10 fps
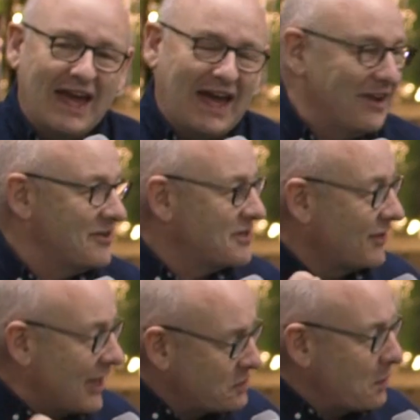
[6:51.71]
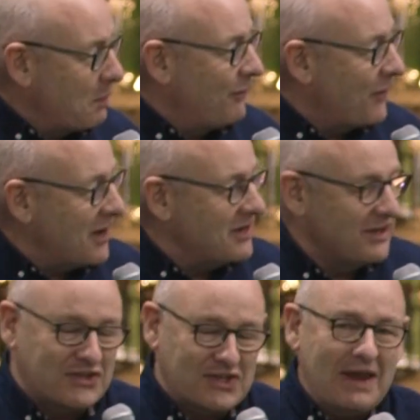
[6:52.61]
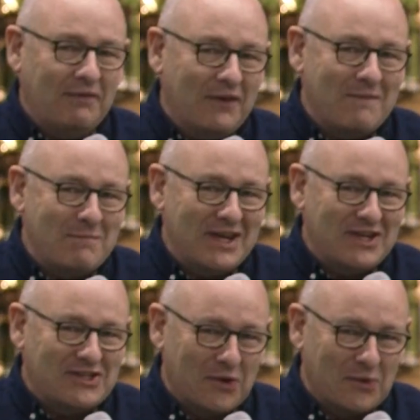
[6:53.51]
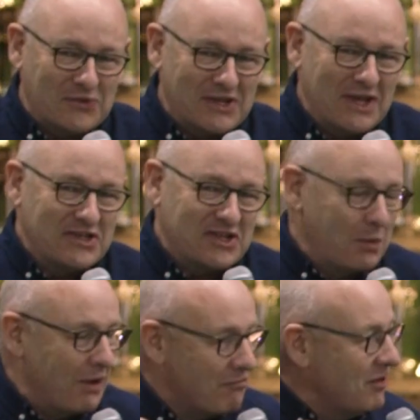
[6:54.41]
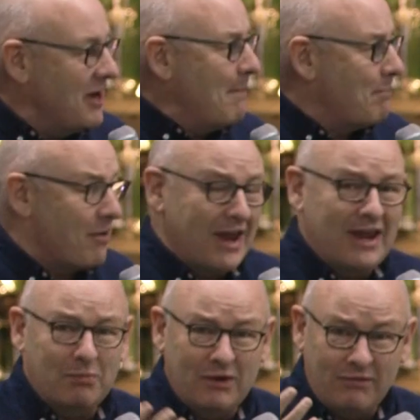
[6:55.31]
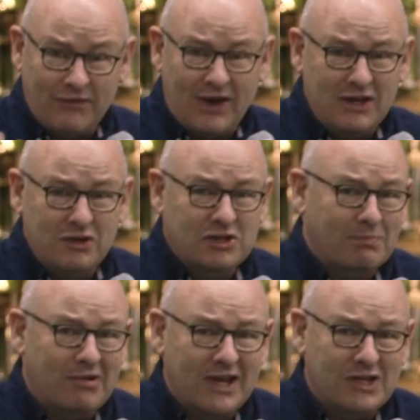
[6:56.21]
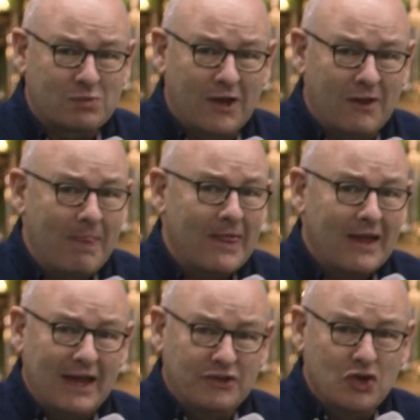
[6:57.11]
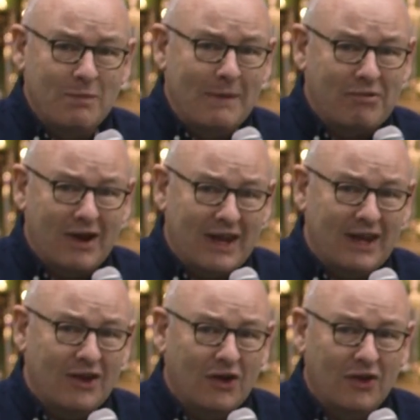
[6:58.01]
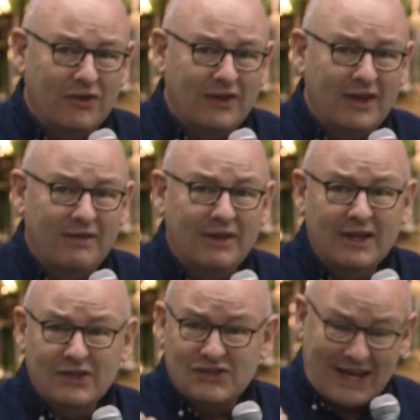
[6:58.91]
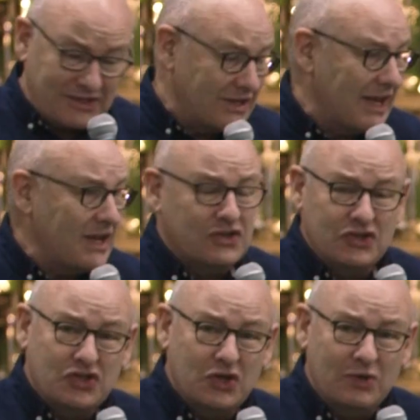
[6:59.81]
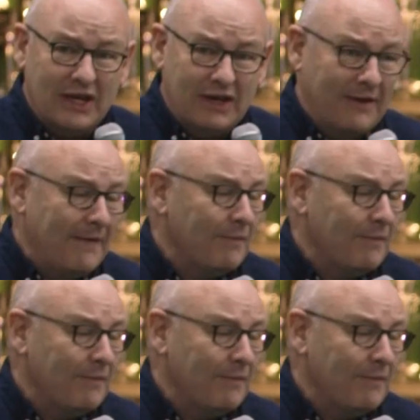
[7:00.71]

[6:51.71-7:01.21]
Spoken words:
And that's what we're finding, the saving of many souls. So we're really praying, and we invite you to pray as well, and do be praying on Saturday as you tune in.